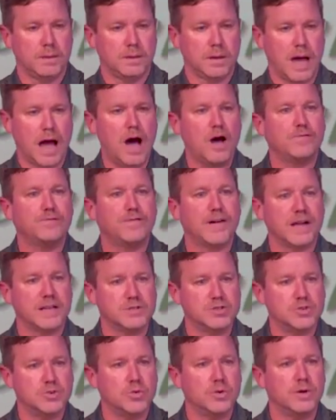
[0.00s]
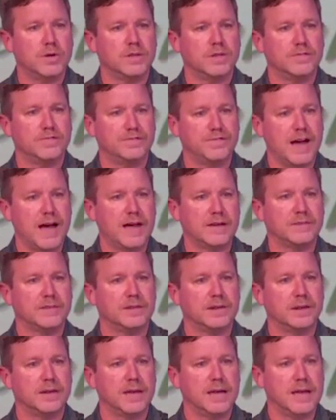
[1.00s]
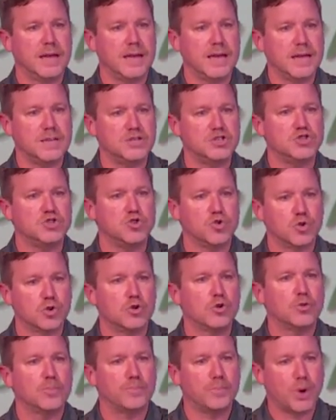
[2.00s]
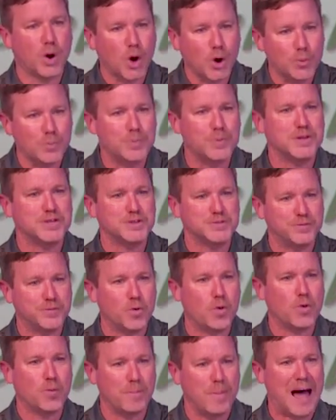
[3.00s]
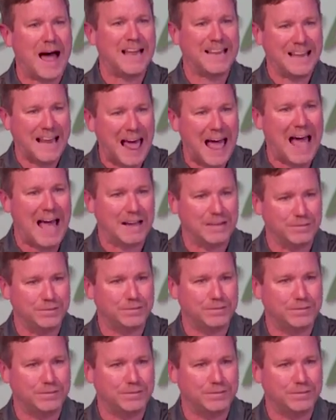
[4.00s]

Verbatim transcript: I'll find joy in the fact that it's your purpose for my life.